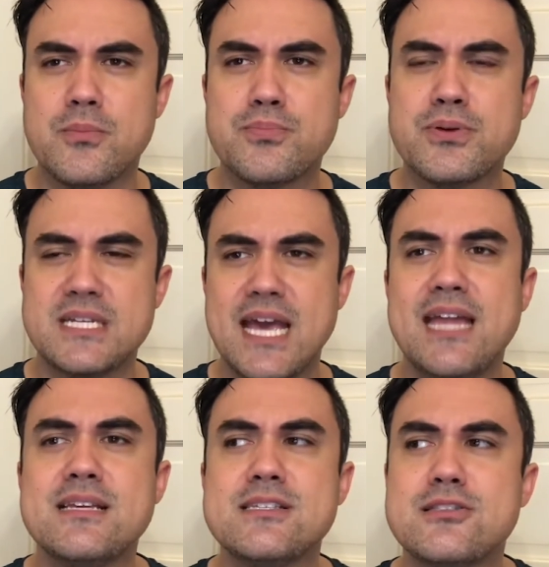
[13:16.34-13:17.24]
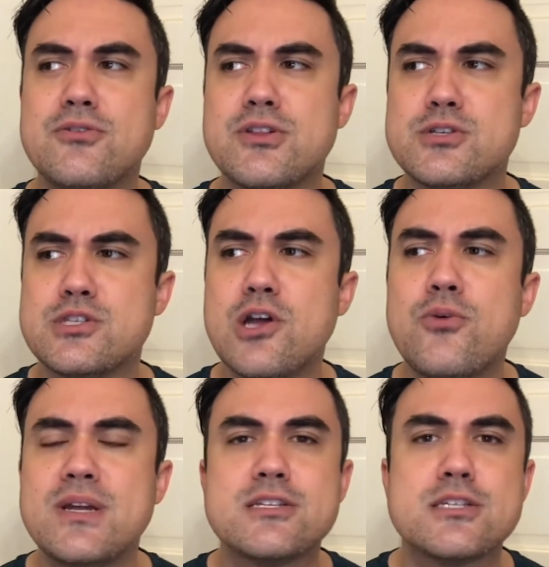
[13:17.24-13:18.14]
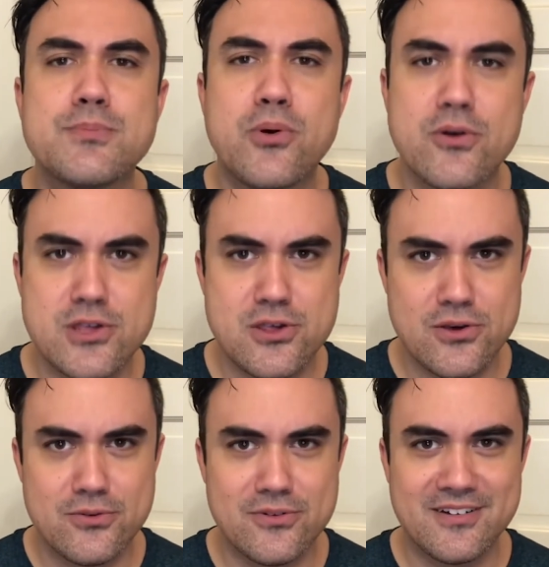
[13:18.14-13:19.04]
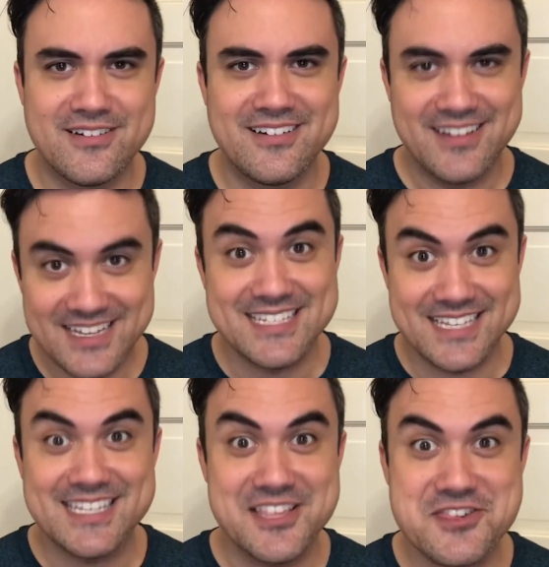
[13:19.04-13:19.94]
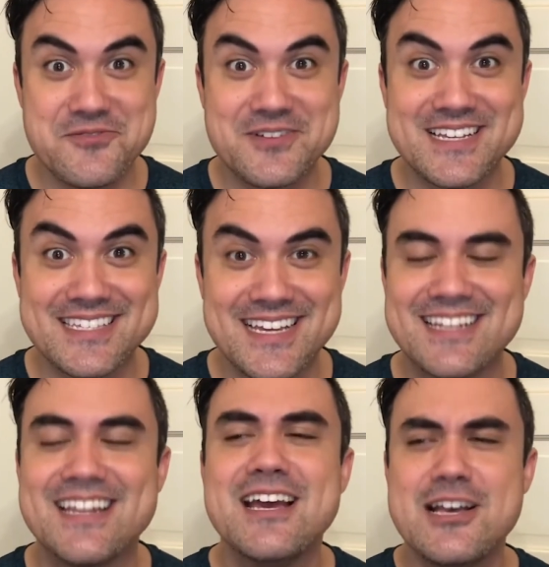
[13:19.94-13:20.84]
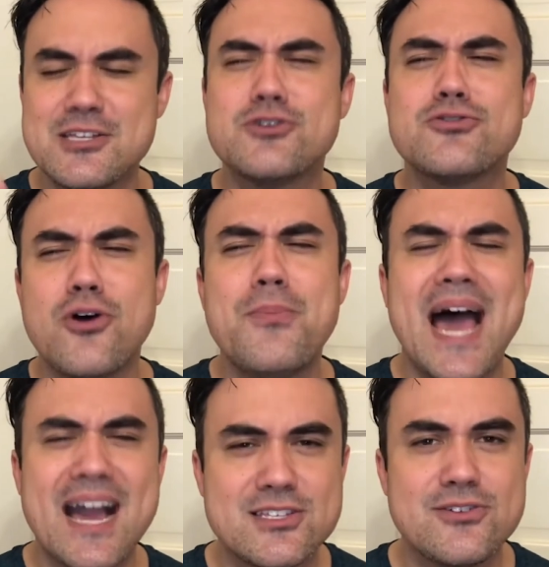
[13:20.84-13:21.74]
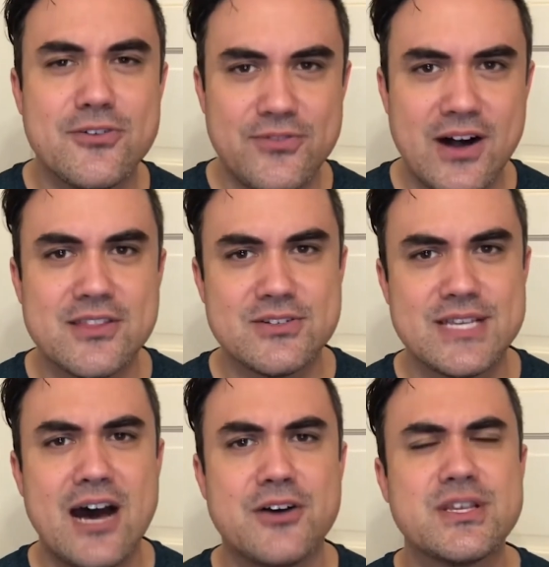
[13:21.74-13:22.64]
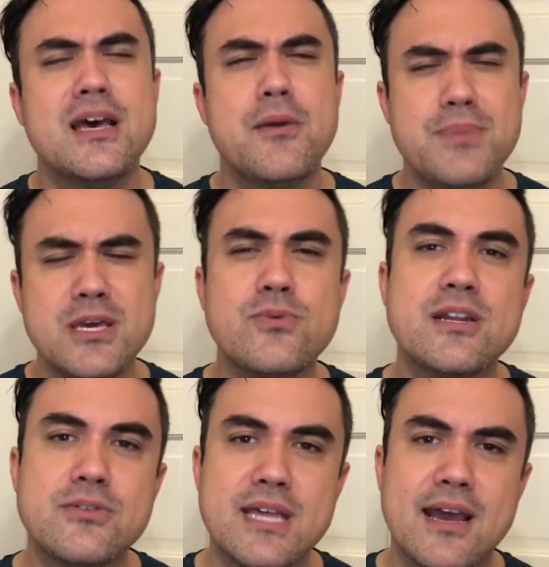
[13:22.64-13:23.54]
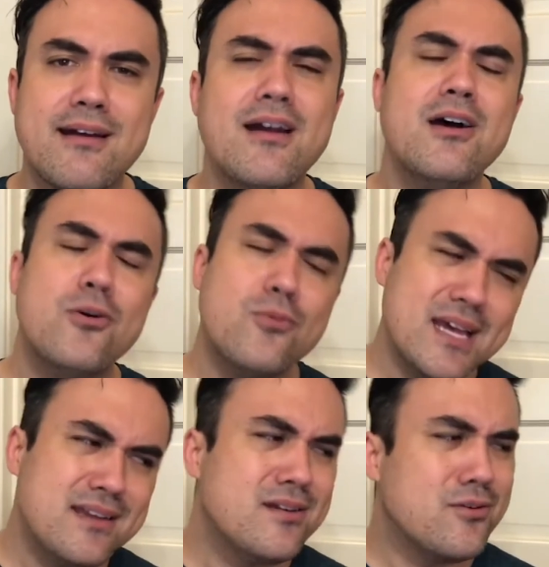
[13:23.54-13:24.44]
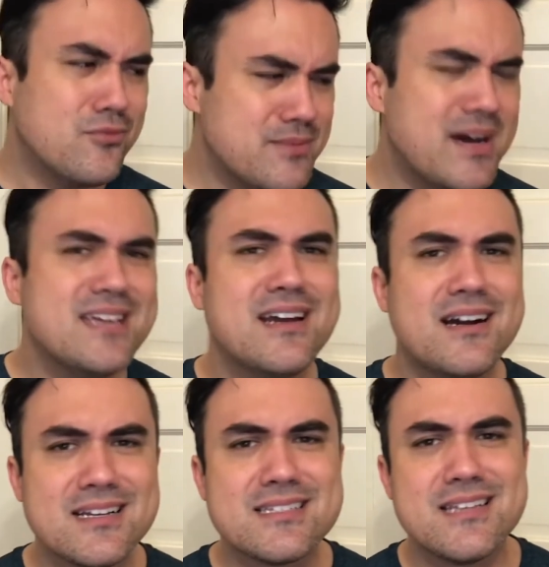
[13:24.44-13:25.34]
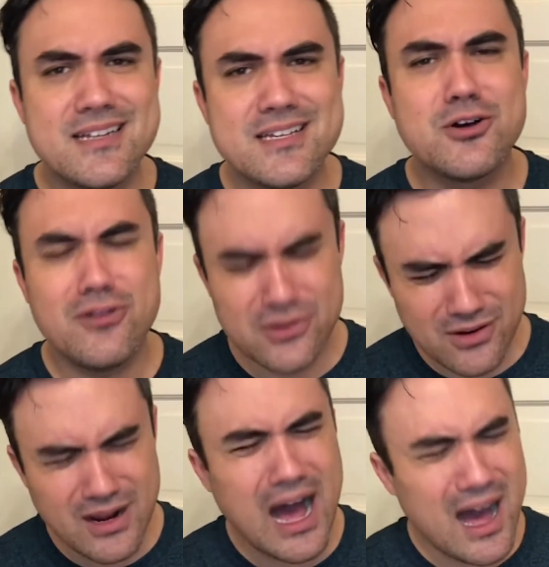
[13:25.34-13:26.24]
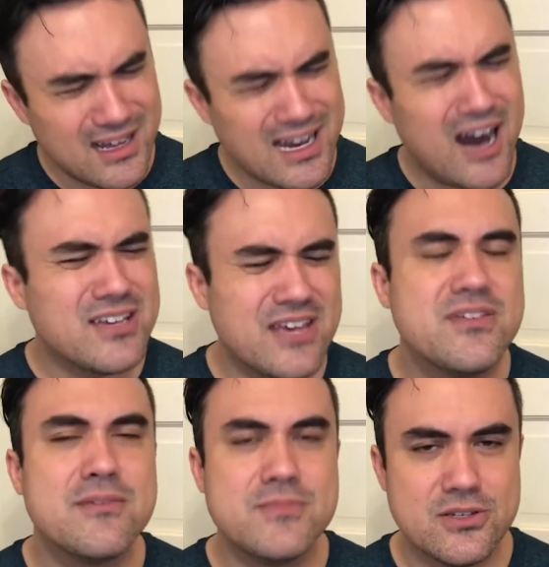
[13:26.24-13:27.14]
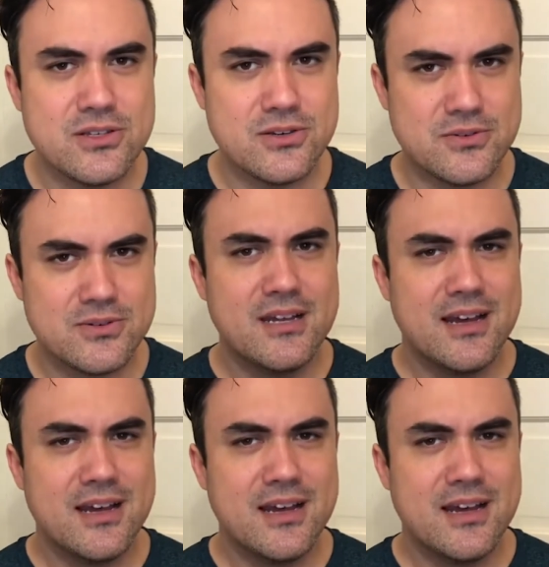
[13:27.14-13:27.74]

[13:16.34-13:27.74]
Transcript: pretend as though there's no one to support you, is essentially what he's saying. So go back to your father's house, be a widow there. When my youngest son is older, I'll give him to you.